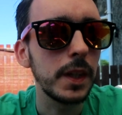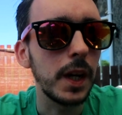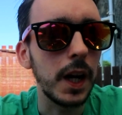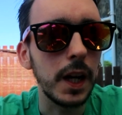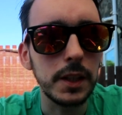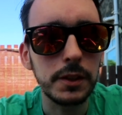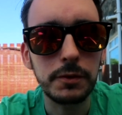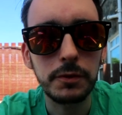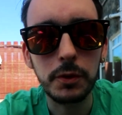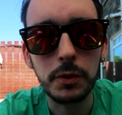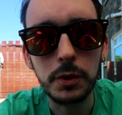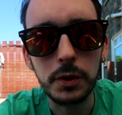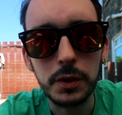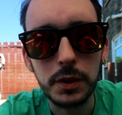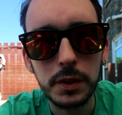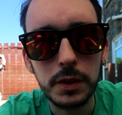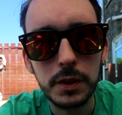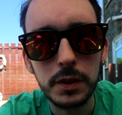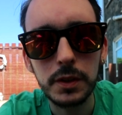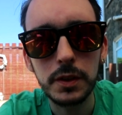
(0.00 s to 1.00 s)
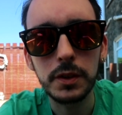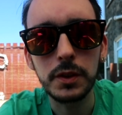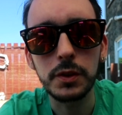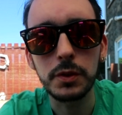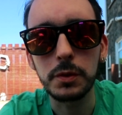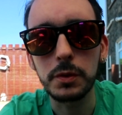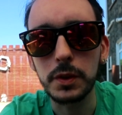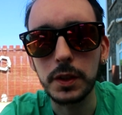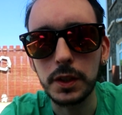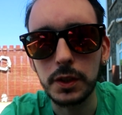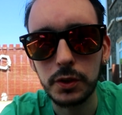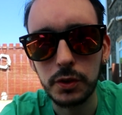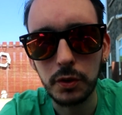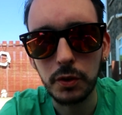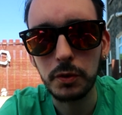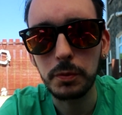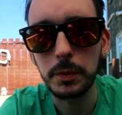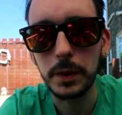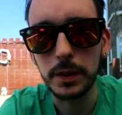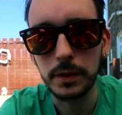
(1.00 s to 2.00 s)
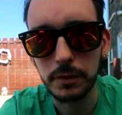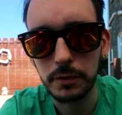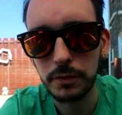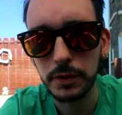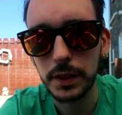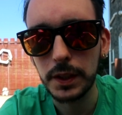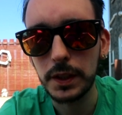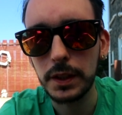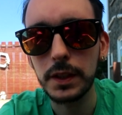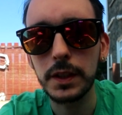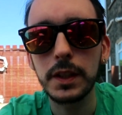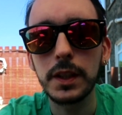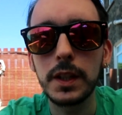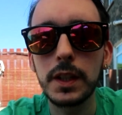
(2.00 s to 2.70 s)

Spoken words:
As for, you know, like software and flight,